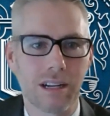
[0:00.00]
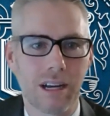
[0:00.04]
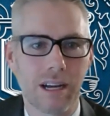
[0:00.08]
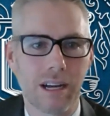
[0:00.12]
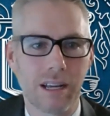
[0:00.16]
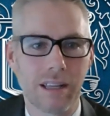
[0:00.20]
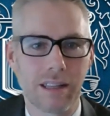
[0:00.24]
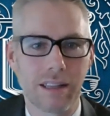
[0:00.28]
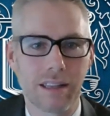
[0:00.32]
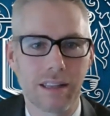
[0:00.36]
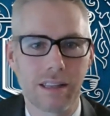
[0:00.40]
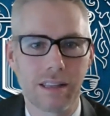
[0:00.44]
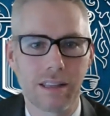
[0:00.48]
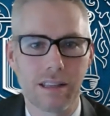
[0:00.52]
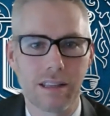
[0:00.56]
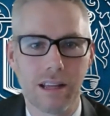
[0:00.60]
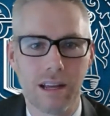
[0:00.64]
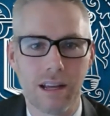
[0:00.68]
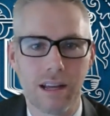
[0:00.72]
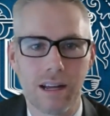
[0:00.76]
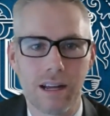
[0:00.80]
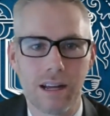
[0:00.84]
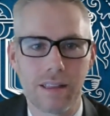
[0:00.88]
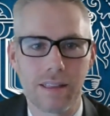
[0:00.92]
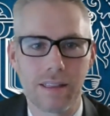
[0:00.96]

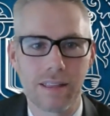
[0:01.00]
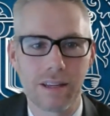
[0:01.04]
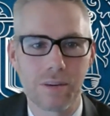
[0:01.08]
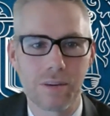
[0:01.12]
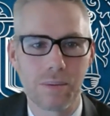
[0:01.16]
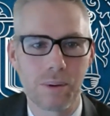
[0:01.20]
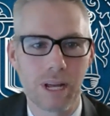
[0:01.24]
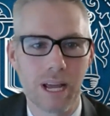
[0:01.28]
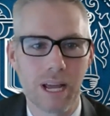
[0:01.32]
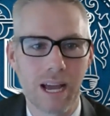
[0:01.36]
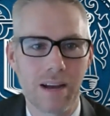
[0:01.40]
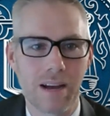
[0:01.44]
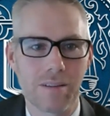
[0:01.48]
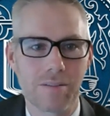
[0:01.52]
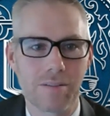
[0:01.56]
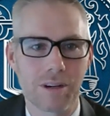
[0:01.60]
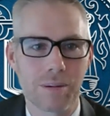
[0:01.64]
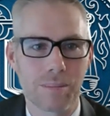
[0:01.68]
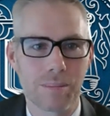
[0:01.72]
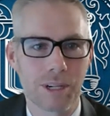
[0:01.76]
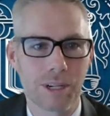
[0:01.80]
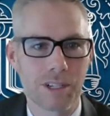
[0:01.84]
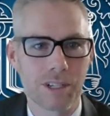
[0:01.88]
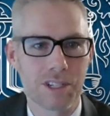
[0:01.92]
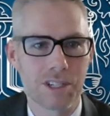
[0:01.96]
I think we have
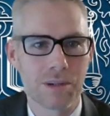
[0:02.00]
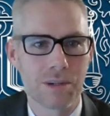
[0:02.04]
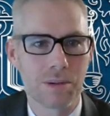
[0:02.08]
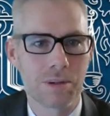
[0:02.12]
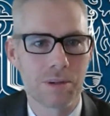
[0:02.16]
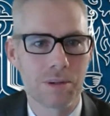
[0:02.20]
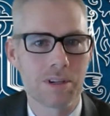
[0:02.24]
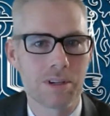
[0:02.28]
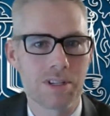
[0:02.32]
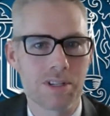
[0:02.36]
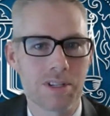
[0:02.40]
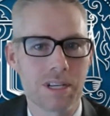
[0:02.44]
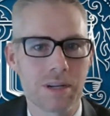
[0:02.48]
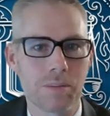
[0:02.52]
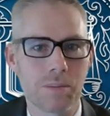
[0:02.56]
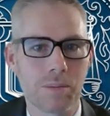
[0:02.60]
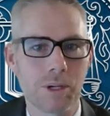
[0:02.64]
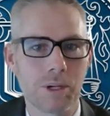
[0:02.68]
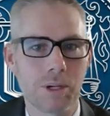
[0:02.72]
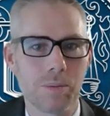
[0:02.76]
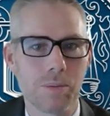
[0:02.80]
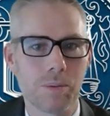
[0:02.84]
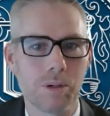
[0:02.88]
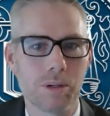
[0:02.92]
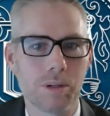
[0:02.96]
our marching orders, and
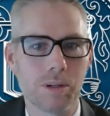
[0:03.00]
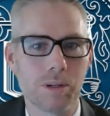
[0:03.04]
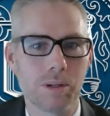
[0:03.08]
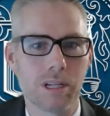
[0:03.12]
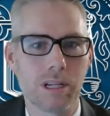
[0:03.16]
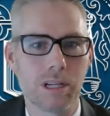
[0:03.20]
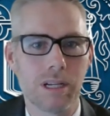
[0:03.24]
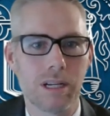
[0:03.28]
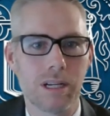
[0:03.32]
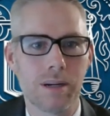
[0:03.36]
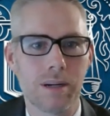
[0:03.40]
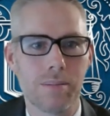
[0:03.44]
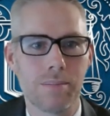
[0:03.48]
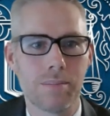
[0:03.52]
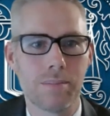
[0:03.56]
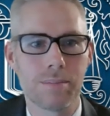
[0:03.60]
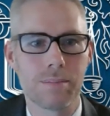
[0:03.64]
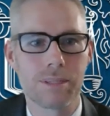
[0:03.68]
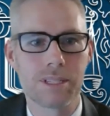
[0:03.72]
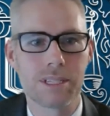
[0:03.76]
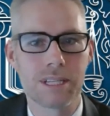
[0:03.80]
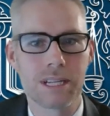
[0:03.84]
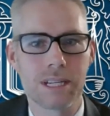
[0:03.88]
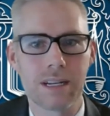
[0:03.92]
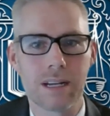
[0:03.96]
we will
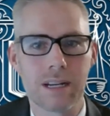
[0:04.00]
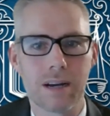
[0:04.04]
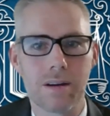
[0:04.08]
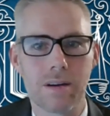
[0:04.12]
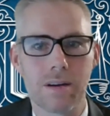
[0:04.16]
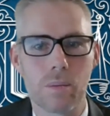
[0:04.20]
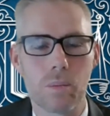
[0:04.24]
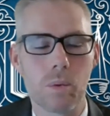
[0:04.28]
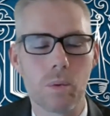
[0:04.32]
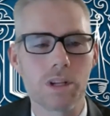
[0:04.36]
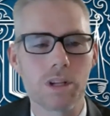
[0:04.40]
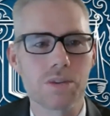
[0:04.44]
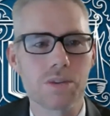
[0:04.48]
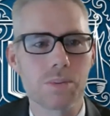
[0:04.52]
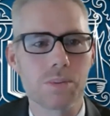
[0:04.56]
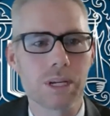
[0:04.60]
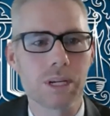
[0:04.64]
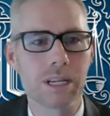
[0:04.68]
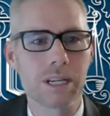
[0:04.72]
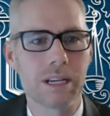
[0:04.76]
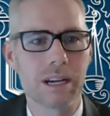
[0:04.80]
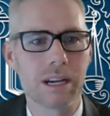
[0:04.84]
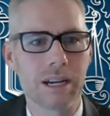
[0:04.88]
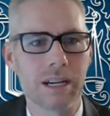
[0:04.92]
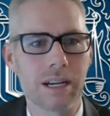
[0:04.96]
send out, once
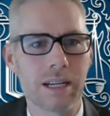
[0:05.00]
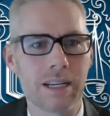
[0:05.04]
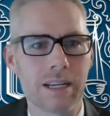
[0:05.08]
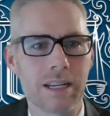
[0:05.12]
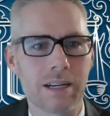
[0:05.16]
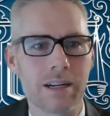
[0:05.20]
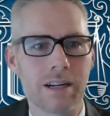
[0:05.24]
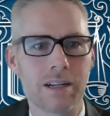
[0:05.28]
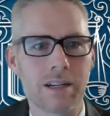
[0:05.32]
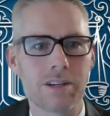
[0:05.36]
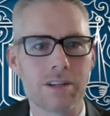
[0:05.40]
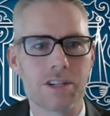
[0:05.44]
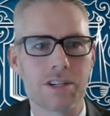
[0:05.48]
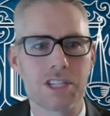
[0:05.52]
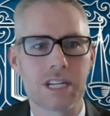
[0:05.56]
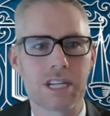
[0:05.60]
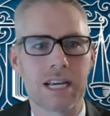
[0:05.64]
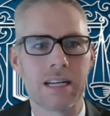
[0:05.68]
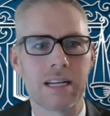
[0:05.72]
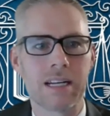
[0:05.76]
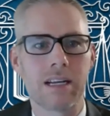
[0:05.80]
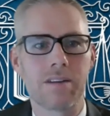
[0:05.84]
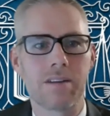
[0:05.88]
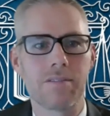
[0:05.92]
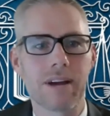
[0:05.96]
we kind of get an
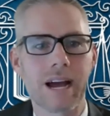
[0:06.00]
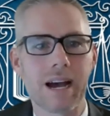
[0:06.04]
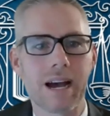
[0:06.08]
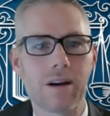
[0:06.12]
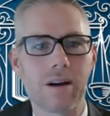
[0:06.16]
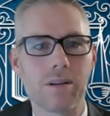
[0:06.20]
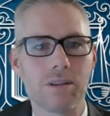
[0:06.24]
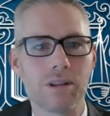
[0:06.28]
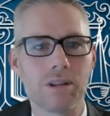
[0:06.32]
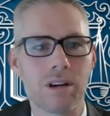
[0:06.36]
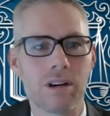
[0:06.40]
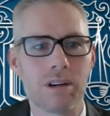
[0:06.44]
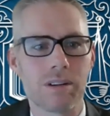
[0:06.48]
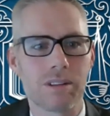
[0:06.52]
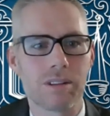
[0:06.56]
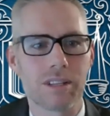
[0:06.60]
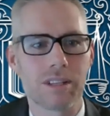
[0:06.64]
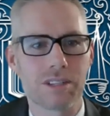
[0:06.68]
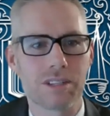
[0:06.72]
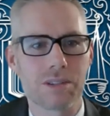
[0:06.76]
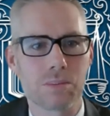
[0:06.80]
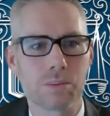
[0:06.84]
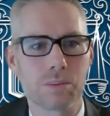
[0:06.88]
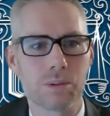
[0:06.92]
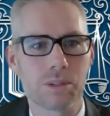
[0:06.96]
understanding of how long
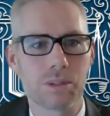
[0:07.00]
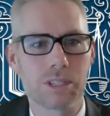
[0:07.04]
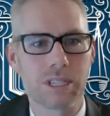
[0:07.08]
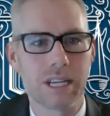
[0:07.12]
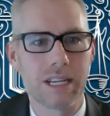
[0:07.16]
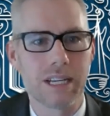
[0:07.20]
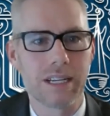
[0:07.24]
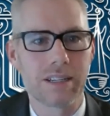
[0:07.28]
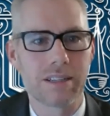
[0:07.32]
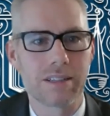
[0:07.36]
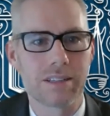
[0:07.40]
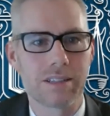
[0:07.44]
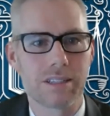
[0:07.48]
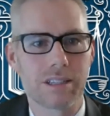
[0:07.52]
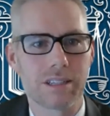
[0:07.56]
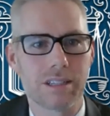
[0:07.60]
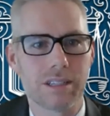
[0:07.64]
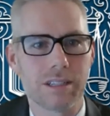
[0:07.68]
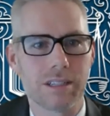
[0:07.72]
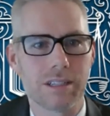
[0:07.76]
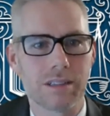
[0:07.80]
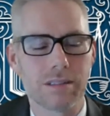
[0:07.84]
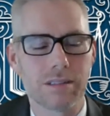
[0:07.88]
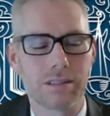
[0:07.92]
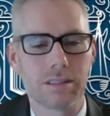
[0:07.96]
this will take
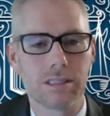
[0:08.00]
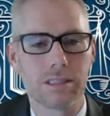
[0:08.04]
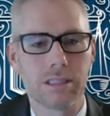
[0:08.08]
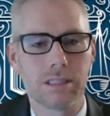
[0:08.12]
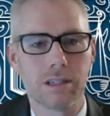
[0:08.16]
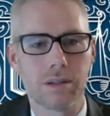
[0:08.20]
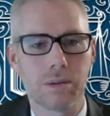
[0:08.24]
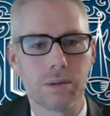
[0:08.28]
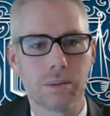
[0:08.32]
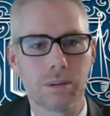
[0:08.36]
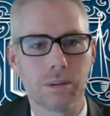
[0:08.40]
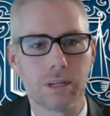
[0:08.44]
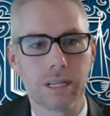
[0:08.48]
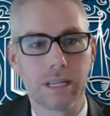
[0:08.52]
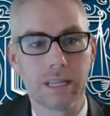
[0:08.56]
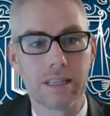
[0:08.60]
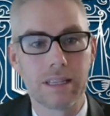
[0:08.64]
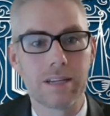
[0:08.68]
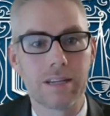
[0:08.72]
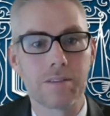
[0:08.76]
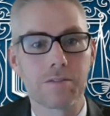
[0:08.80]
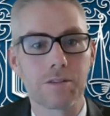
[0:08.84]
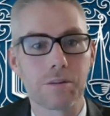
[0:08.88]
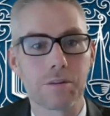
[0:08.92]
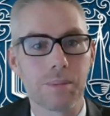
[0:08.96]
to, you know, get
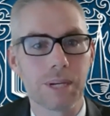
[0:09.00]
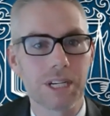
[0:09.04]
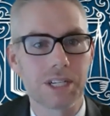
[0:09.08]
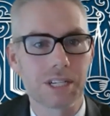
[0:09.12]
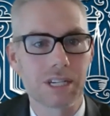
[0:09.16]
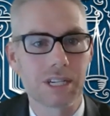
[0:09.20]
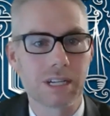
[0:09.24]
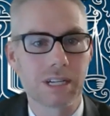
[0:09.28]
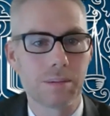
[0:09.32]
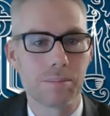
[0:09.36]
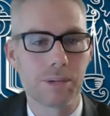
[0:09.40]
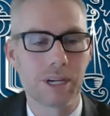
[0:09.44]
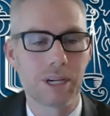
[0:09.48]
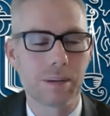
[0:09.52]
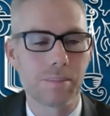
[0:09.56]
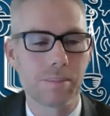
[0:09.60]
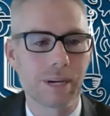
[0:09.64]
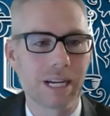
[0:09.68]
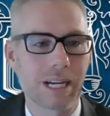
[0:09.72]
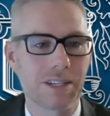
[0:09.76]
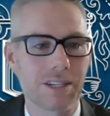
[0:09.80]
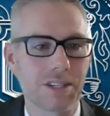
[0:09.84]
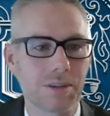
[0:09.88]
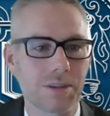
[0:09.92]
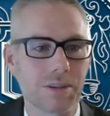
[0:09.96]
the information and bring it
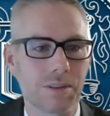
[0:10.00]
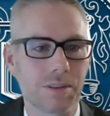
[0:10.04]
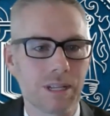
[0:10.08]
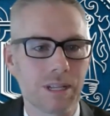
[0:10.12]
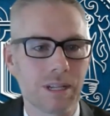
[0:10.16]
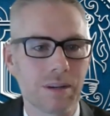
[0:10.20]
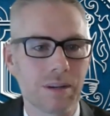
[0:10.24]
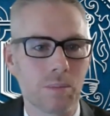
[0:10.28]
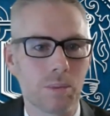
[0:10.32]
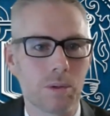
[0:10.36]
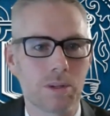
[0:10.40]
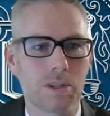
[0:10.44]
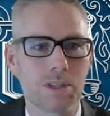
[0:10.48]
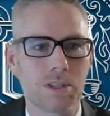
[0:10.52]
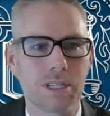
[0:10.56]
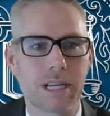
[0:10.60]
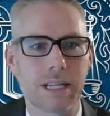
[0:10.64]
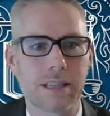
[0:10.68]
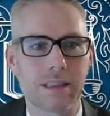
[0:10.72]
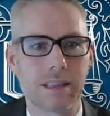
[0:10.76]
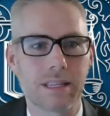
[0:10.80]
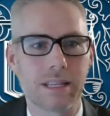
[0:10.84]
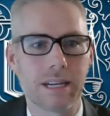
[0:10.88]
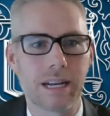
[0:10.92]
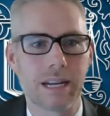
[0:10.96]
back to you, then we'll
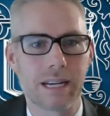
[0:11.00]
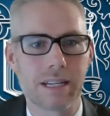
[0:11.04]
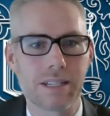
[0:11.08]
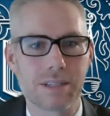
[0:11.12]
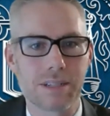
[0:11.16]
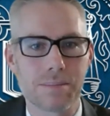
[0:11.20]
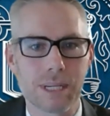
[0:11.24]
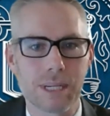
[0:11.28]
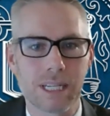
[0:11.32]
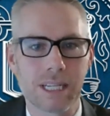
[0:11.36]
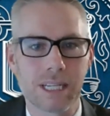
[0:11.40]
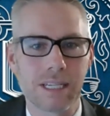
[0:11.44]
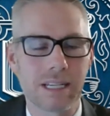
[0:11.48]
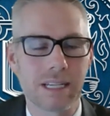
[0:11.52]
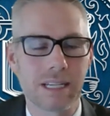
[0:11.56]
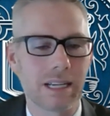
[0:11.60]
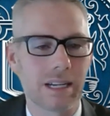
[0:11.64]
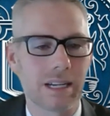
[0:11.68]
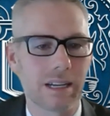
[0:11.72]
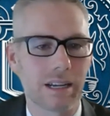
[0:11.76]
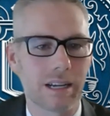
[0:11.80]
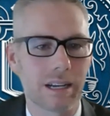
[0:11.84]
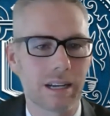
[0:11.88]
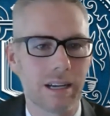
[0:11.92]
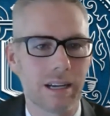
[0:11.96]
set the next meeting
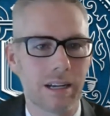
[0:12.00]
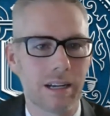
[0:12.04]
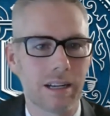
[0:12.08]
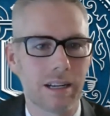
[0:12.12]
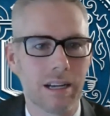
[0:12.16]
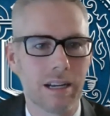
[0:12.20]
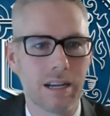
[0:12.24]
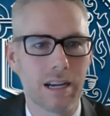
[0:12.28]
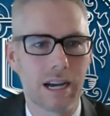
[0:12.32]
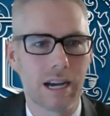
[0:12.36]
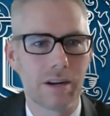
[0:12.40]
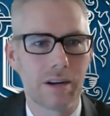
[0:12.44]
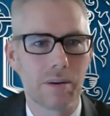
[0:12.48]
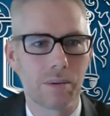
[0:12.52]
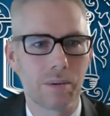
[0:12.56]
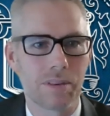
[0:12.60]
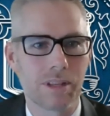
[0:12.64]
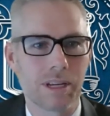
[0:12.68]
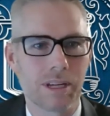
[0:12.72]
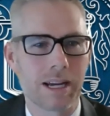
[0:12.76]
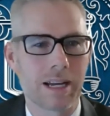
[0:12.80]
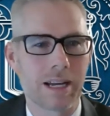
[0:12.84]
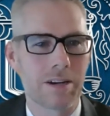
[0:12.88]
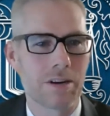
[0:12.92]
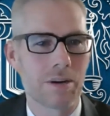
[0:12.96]
date. I don't
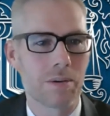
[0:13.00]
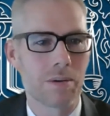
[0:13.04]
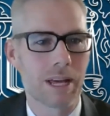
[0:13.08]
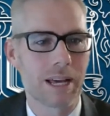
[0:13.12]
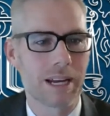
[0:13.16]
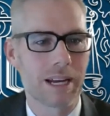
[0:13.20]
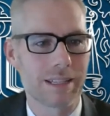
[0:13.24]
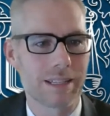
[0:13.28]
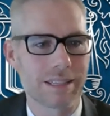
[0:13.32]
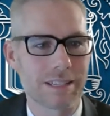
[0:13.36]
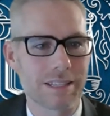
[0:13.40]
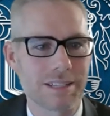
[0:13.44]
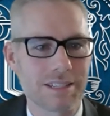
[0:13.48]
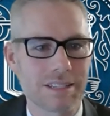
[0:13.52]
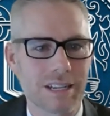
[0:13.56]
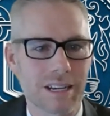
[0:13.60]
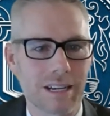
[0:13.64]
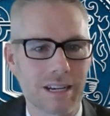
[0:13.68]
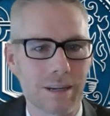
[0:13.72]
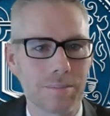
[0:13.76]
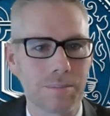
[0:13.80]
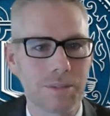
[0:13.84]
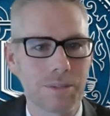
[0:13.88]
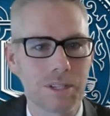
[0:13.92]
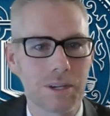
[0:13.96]
think I know that at this
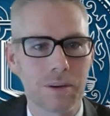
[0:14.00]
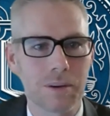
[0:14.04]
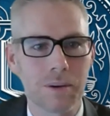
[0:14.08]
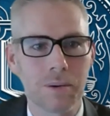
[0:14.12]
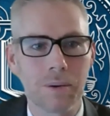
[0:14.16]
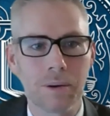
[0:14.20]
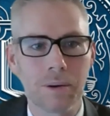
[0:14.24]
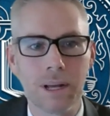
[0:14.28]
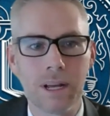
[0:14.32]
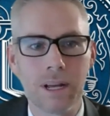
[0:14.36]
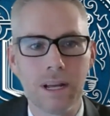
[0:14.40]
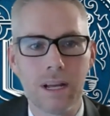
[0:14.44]
time. So